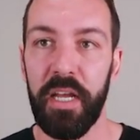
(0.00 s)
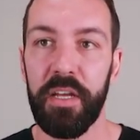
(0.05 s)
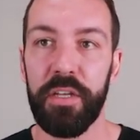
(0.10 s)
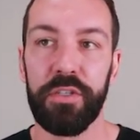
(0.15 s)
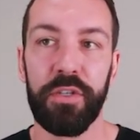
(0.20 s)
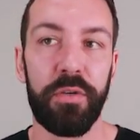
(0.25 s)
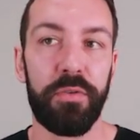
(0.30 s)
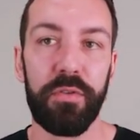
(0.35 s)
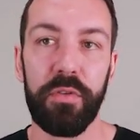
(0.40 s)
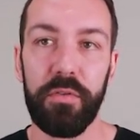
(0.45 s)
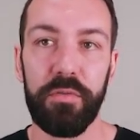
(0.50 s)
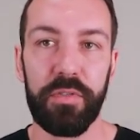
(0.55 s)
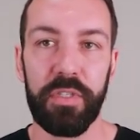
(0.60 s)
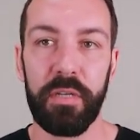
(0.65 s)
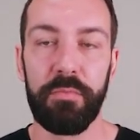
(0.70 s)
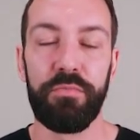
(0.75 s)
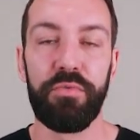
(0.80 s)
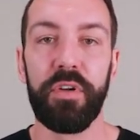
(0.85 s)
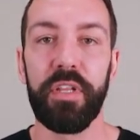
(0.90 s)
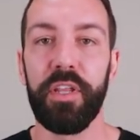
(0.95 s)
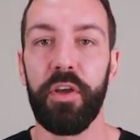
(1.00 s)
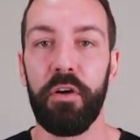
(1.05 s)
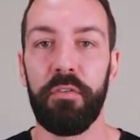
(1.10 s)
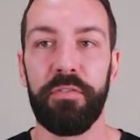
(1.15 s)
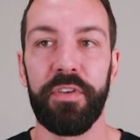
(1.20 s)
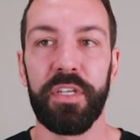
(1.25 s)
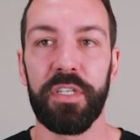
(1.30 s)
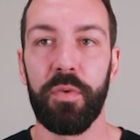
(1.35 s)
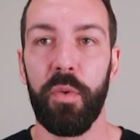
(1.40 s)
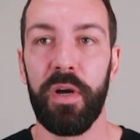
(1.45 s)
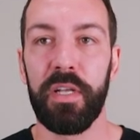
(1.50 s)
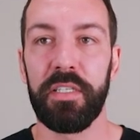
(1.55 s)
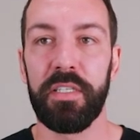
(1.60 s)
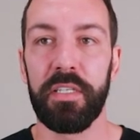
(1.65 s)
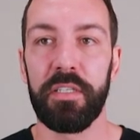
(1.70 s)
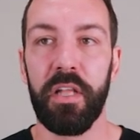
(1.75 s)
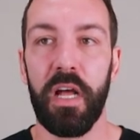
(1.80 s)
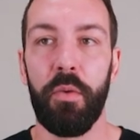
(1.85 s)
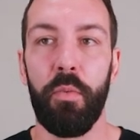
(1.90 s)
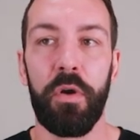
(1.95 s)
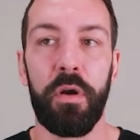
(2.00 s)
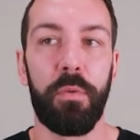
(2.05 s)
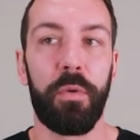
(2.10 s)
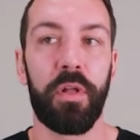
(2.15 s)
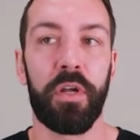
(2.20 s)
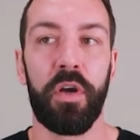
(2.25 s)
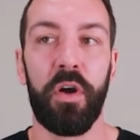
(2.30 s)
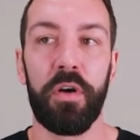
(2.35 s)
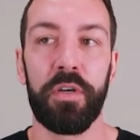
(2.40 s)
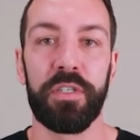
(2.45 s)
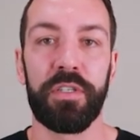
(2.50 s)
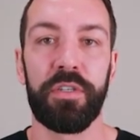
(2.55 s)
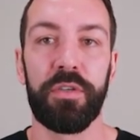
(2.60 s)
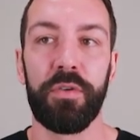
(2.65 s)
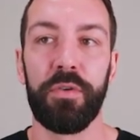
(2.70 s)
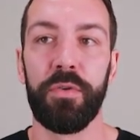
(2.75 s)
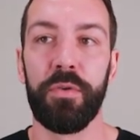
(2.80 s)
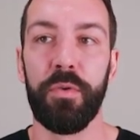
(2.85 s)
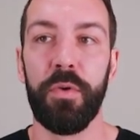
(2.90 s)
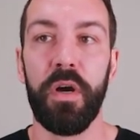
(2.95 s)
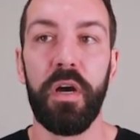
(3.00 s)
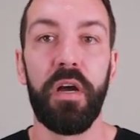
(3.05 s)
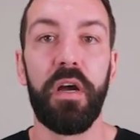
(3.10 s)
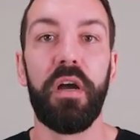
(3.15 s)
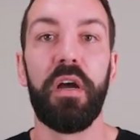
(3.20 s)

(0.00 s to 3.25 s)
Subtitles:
So some really obvious ones is like, what will it cost to